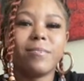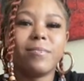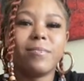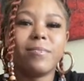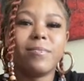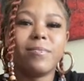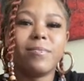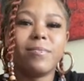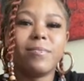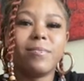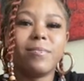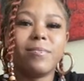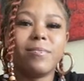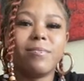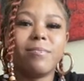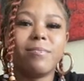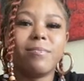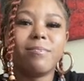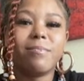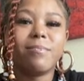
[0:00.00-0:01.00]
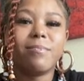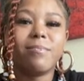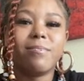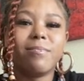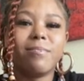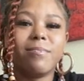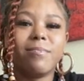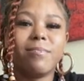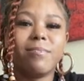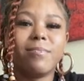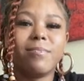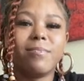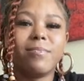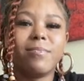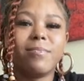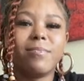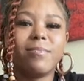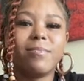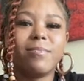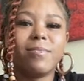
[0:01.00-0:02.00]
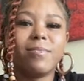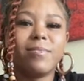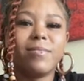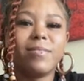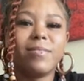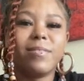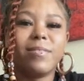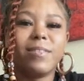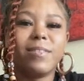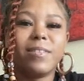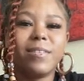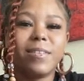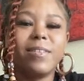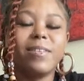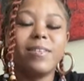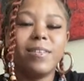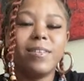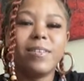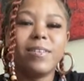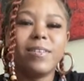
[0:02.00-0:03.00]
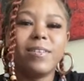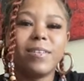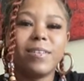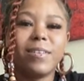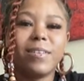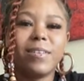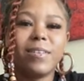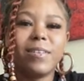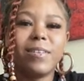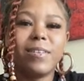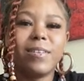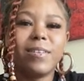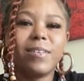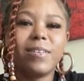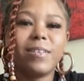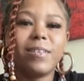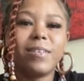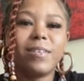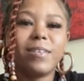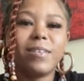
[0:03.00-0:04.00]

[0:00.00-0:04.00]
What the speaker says: The person shown says nothing.